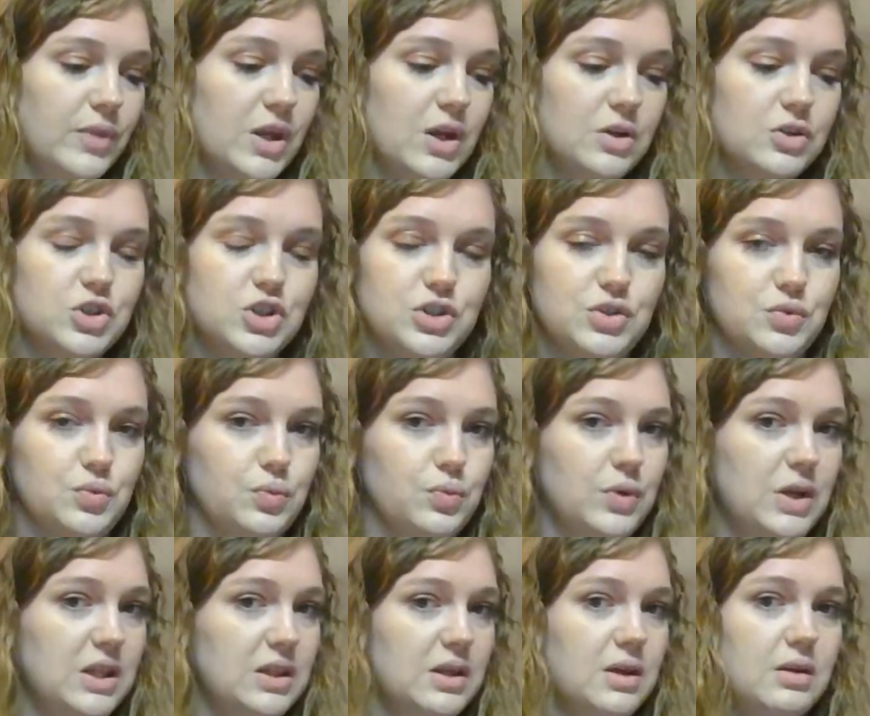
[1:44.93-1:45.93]
Just
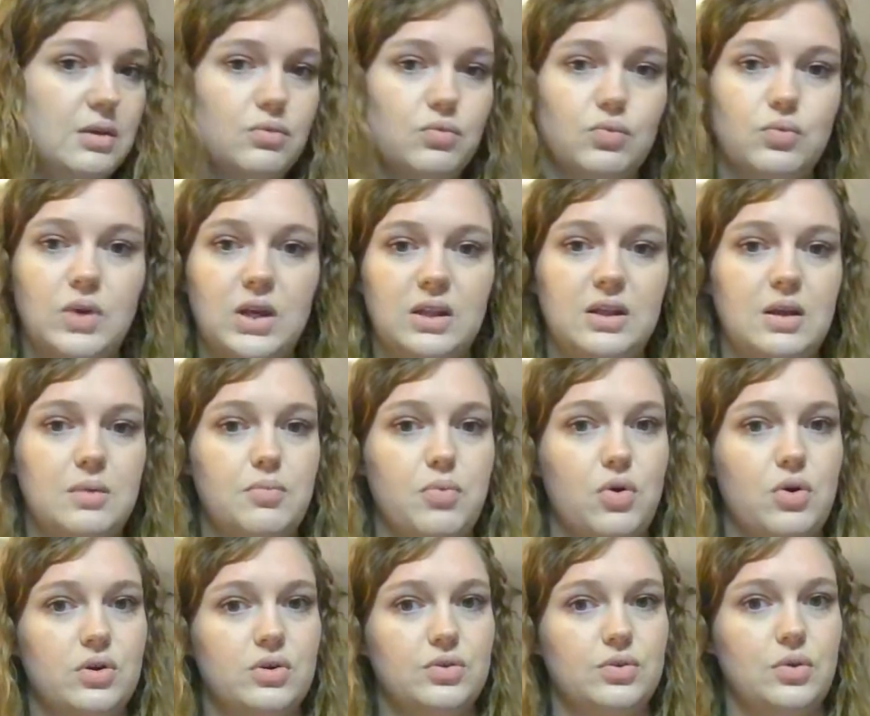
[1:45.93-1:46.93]
really, really
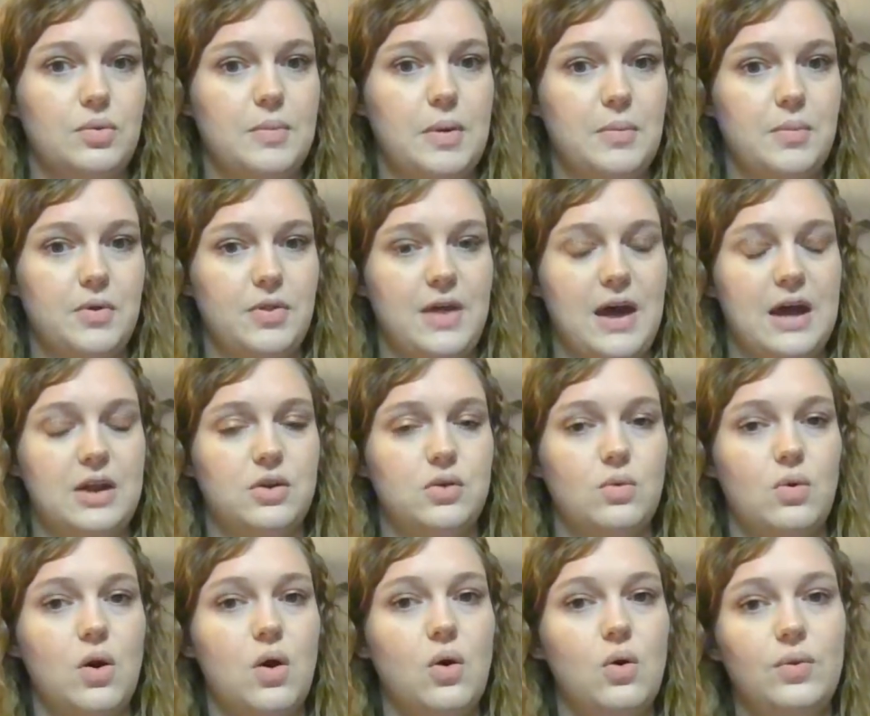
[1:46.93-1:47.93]
important to remember that. You
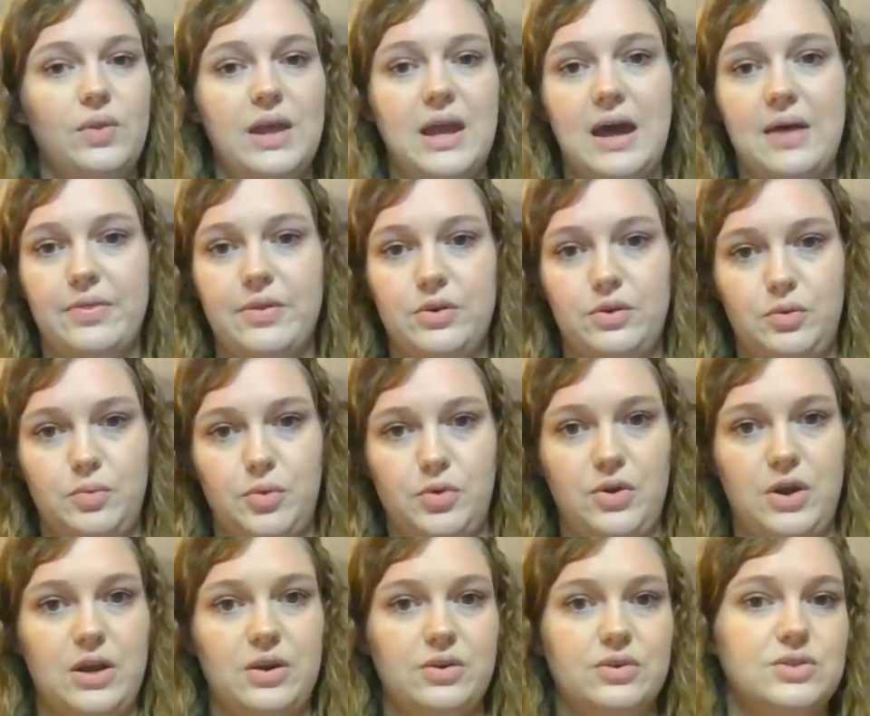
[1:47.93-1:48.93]
only add the
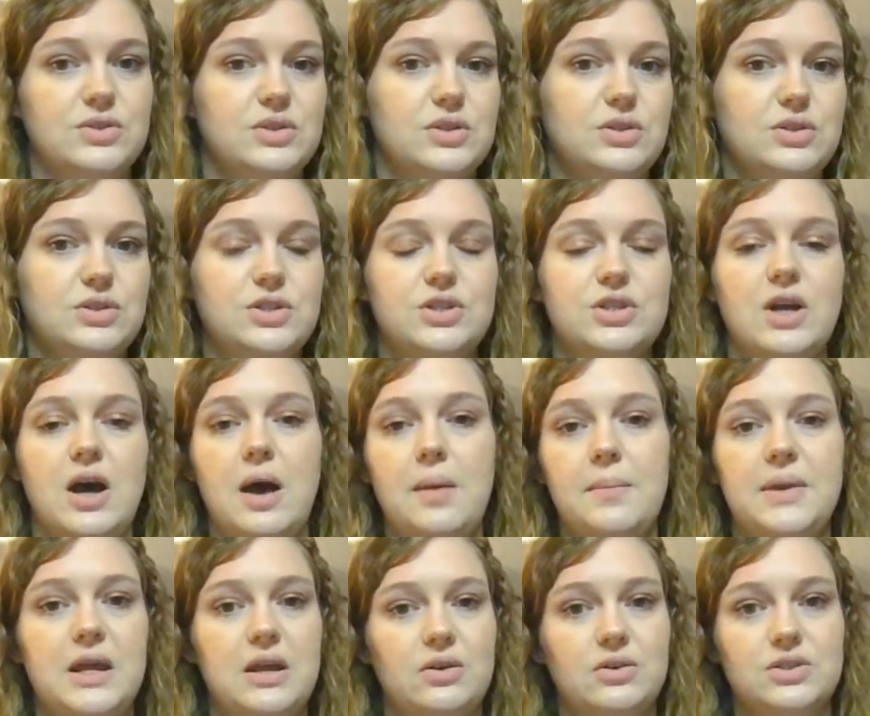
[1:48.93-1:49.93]
numerators. The
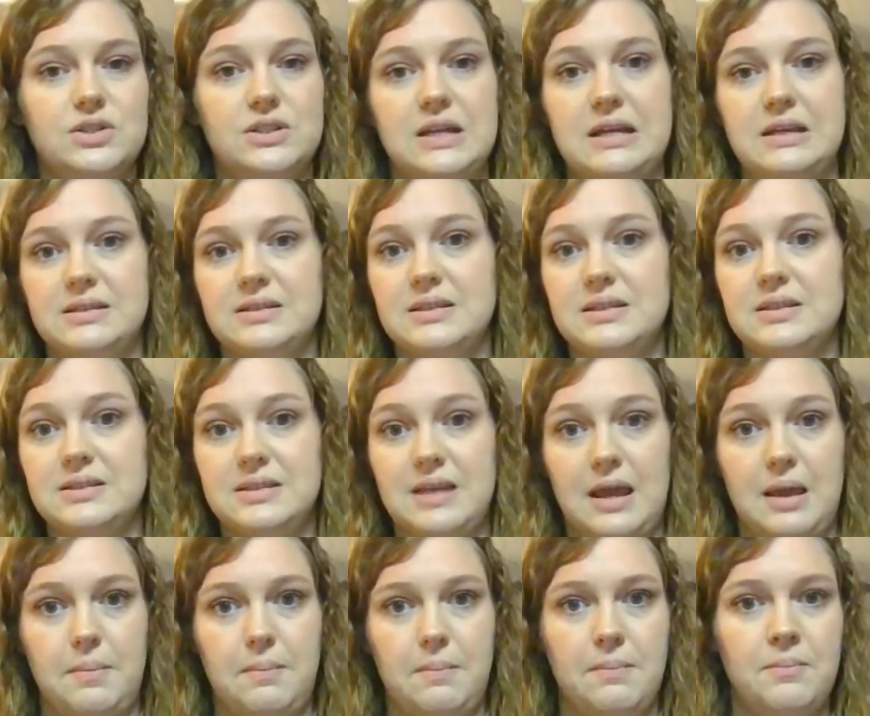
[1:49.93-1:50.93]
denominator stays the
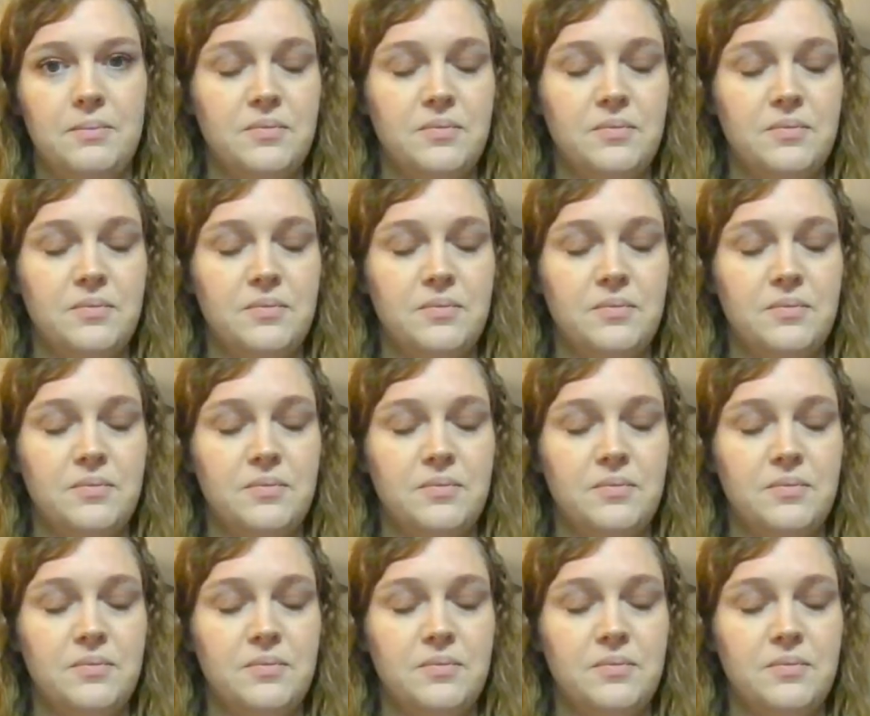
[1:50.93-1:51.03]
same.